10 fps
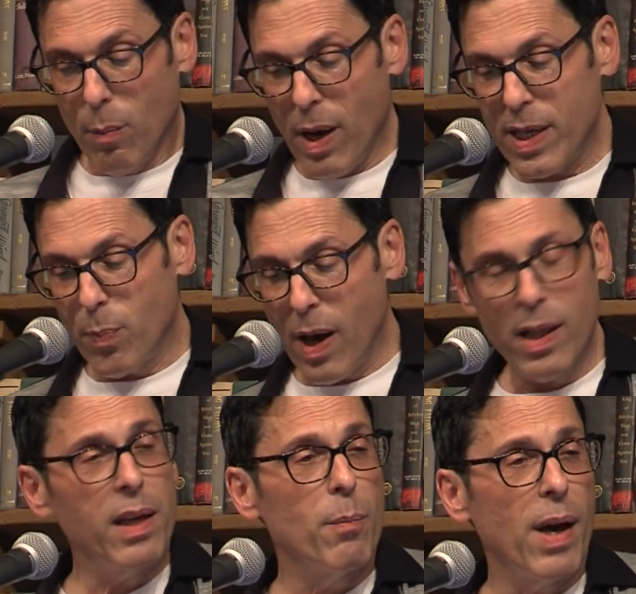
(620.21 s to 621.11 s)
by his
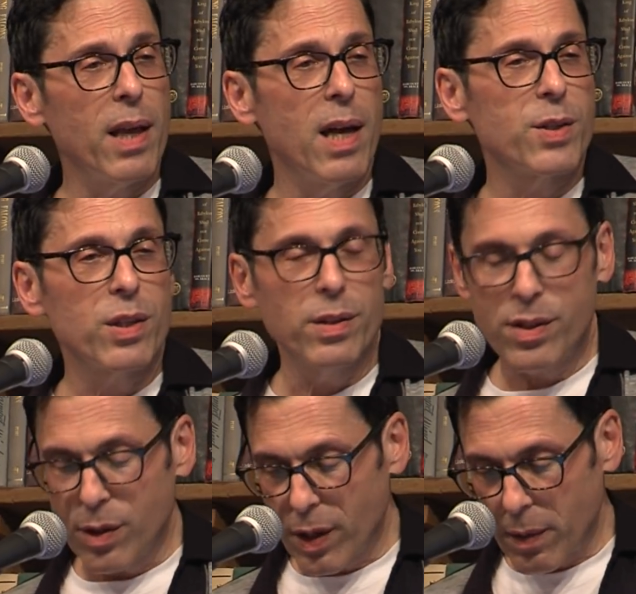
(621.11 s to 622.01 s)
biological and
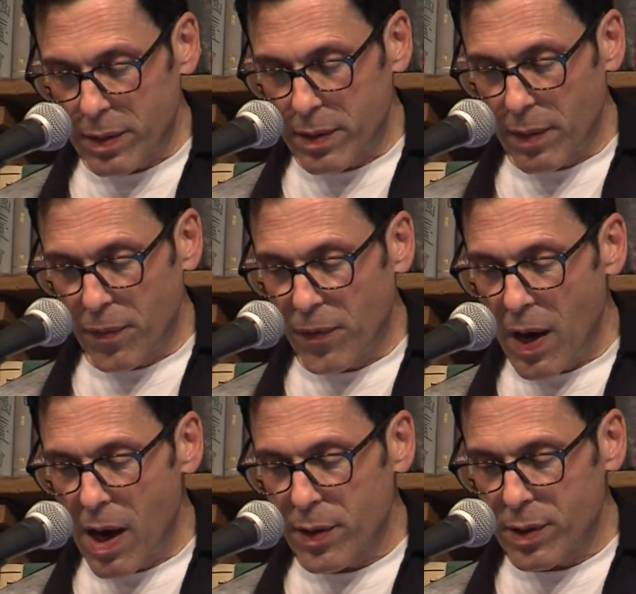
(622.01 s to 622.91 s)
surrogate
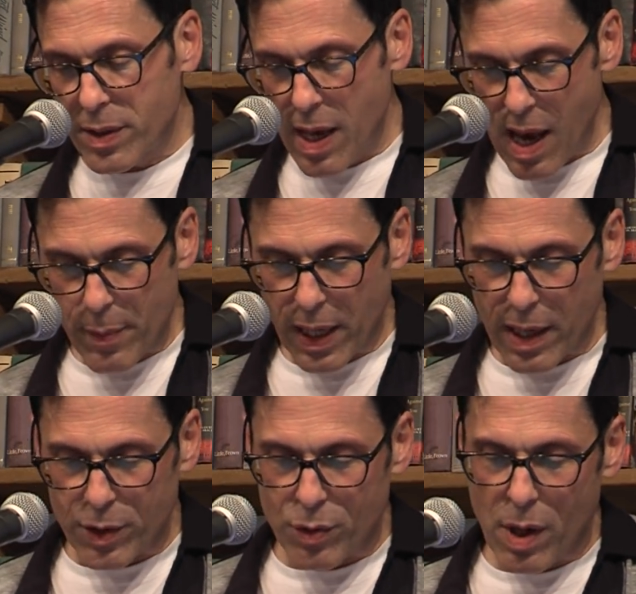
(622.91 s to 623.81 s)
fathers, time and
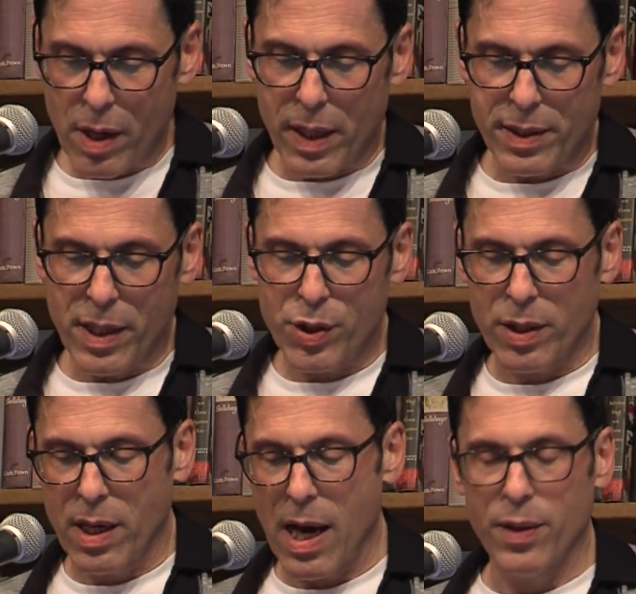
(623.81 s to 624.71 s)
again, drug
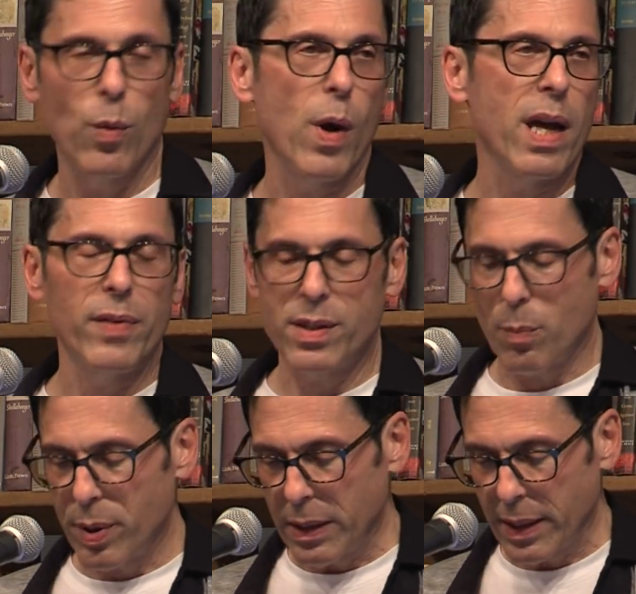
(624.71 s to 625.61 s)
addiction got in the way of his
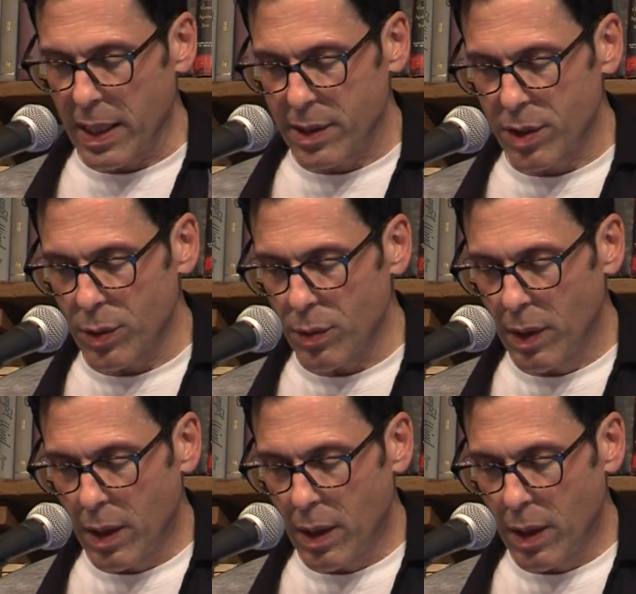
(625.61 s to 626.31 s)
ability to